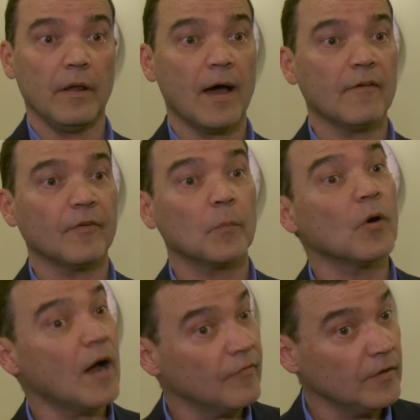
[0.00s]
not for
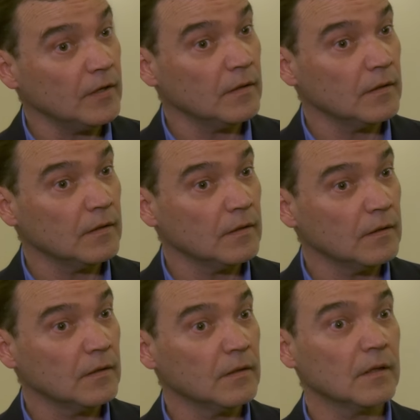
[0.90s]
profit,
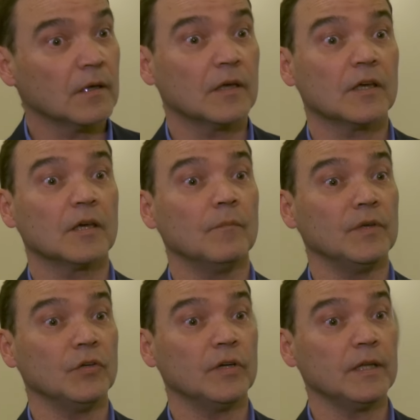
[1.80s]

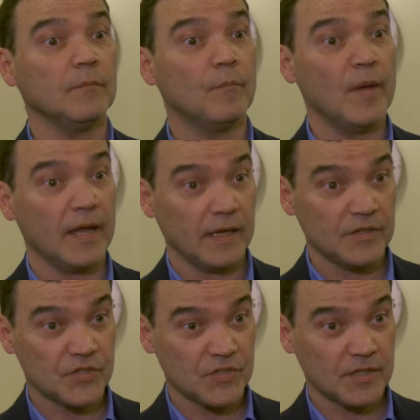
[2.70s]
community
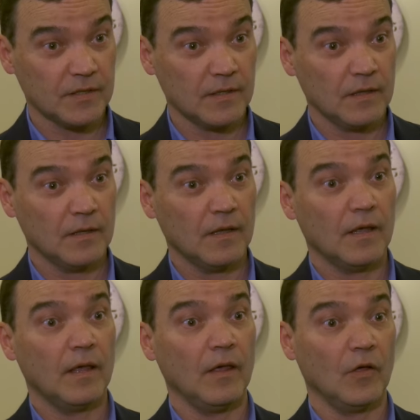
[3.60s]
based
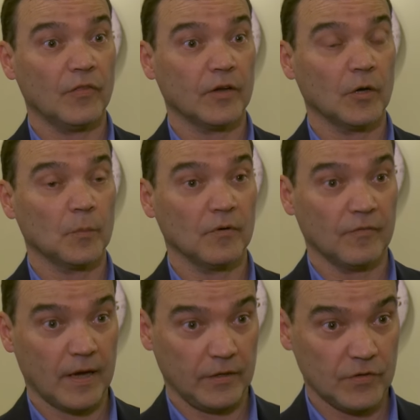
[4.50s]
healthcare
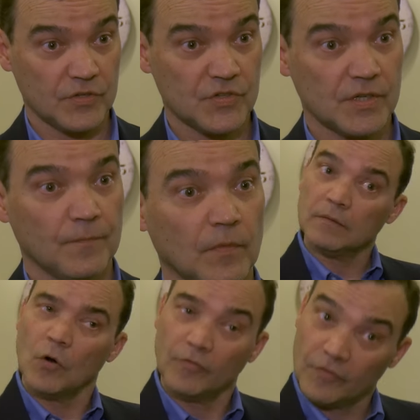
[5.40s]
providers.
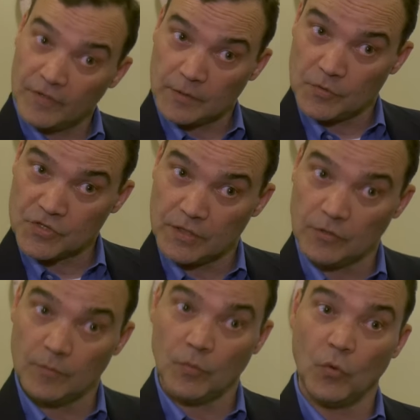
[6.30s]
Over 50% of
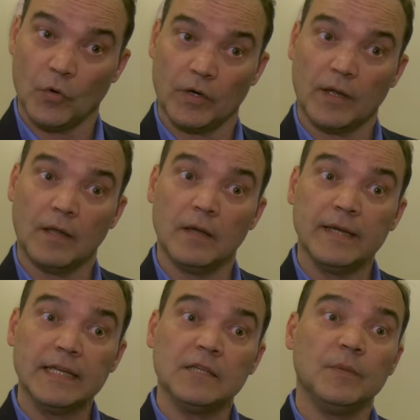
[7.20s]
their board
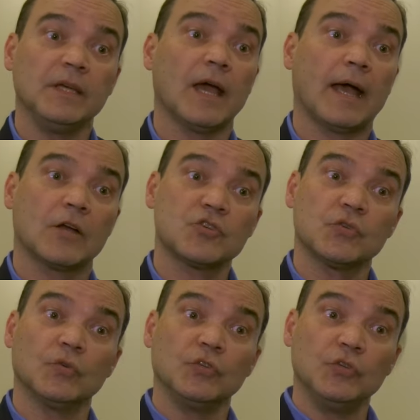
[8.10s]
need to be
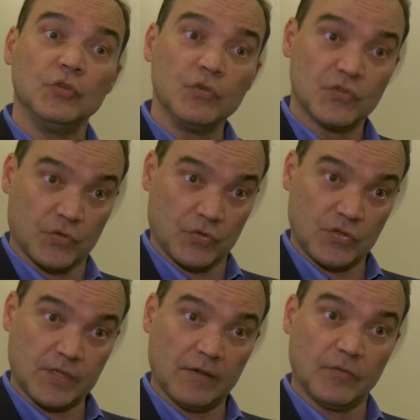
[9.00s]
actual
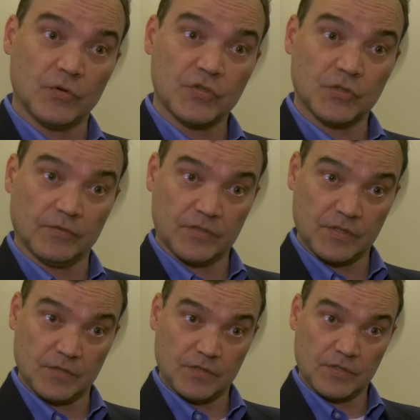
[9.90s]
users of their
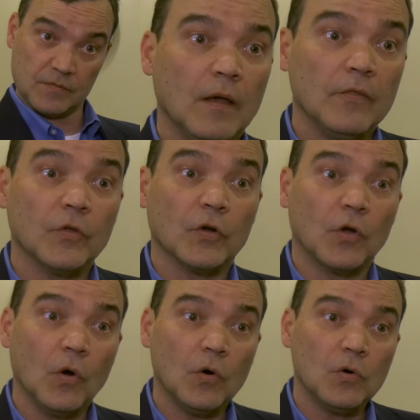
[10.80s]
services. And their
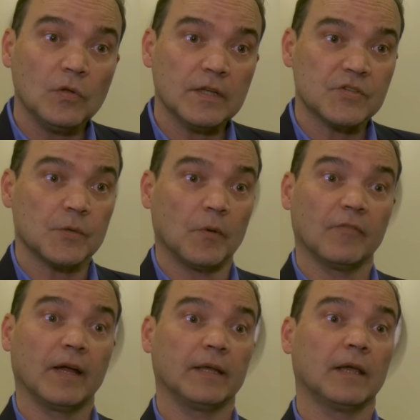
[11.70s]
goal is to
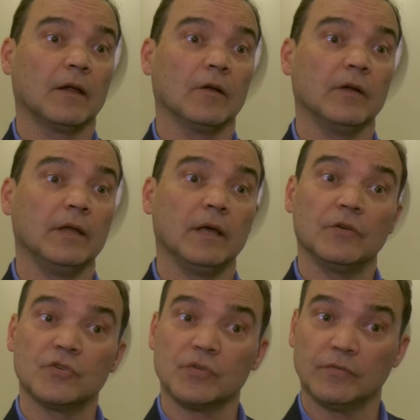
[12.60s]
provide care in
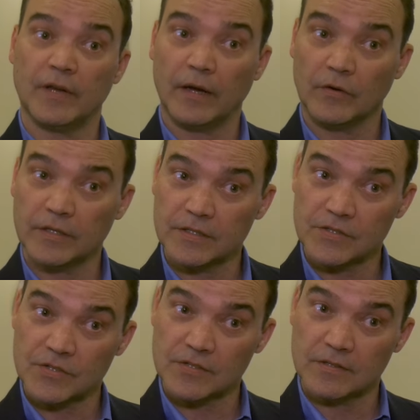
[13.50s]
underserved
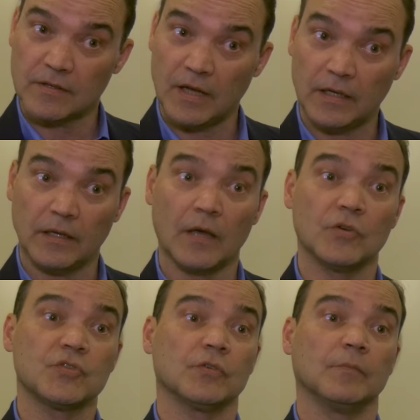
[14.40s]
areas and in
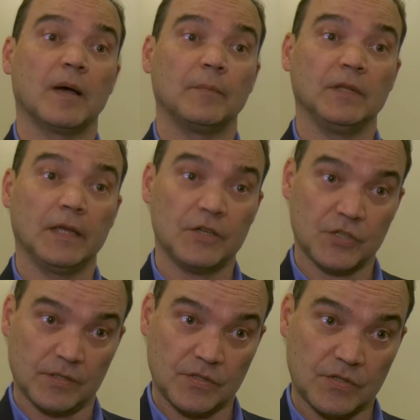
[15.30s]
underserved
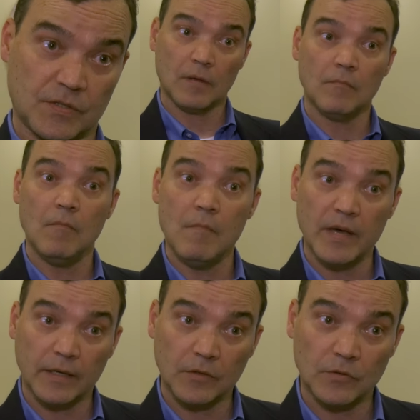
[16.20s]
populations
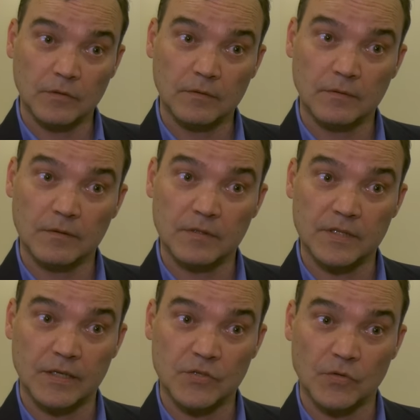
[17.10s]
medical,
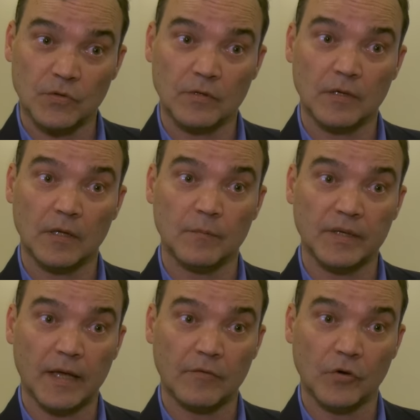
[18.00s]
dental, and
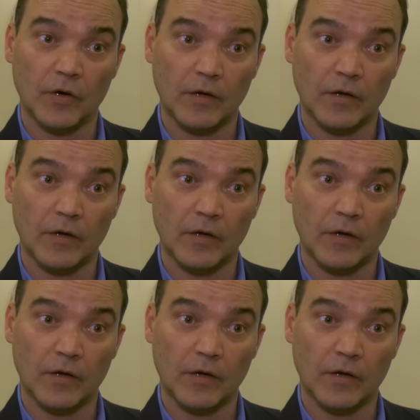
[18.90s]
behavioral